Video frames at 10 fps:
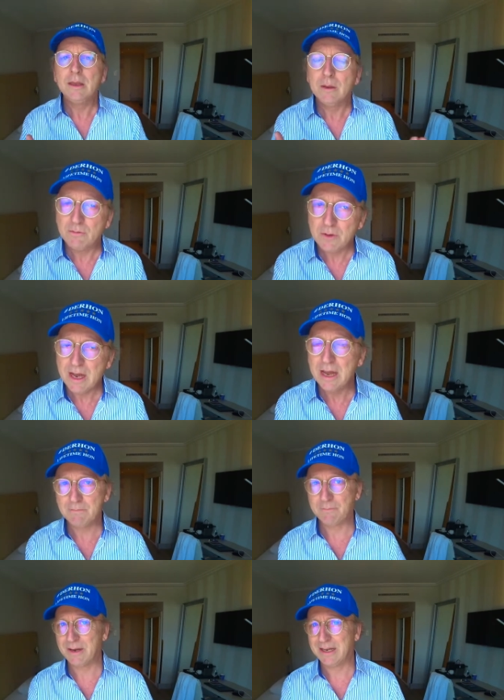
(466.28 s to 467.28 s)
For
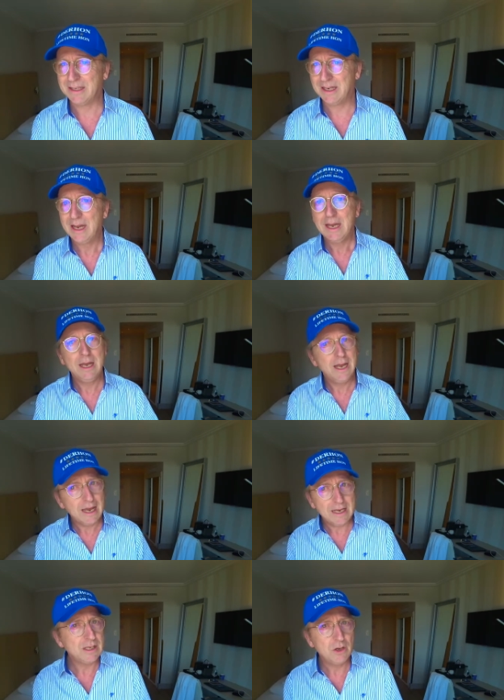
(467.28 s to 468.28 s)
them, it's clear
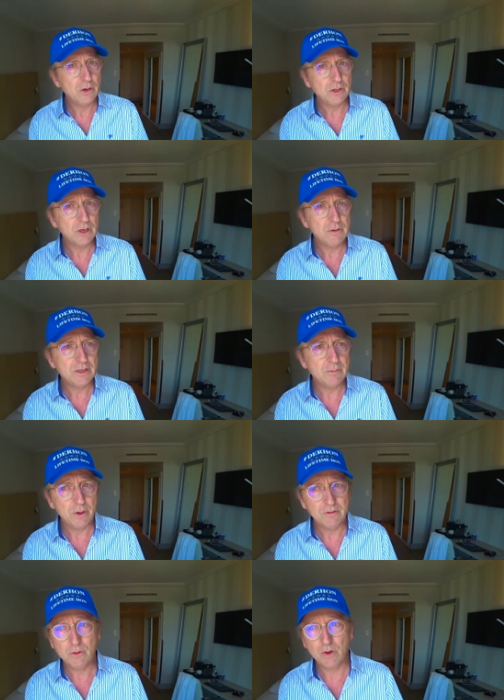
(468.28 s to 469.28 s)
and it's a good service,
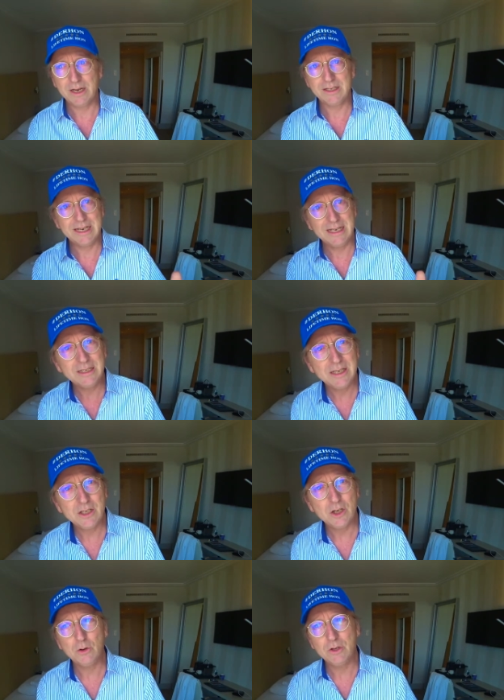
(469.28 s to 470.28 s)
but for us, it's
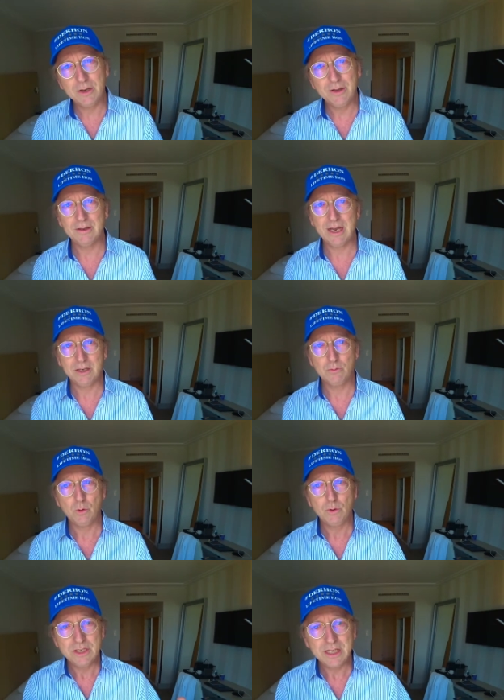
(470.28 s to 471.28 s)
included. That's
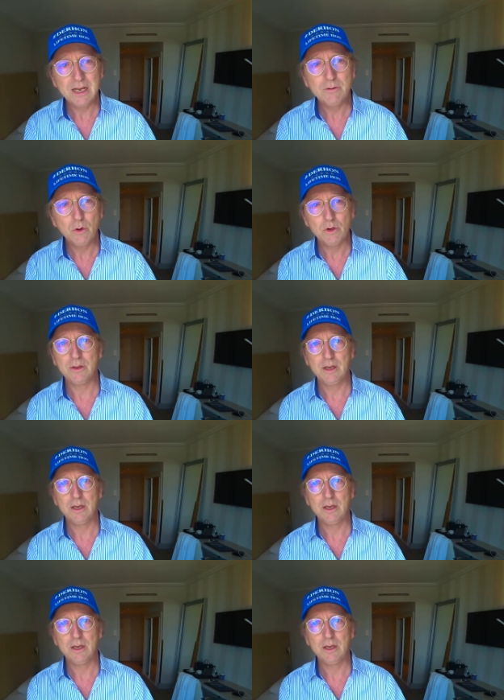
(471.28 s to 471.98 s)
what we save on.